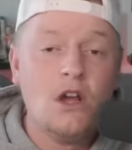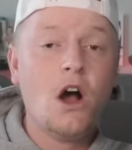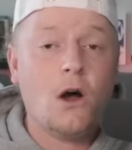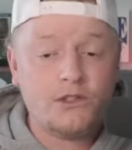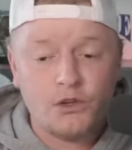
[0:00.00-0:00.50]

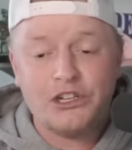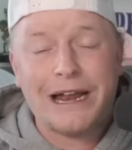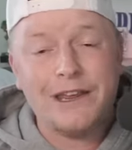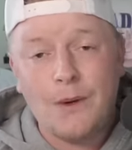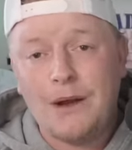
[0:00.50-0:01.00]
Also
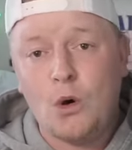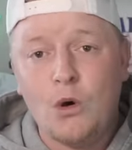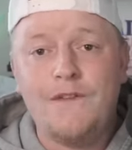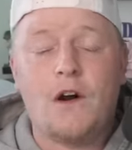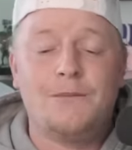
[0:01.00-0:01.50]
shouting you out
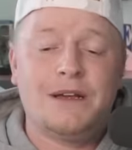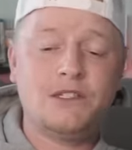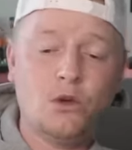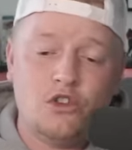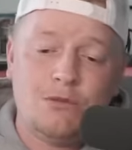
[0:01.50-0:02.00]
over on my
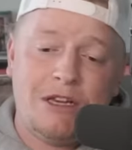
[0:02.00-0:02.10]
socials.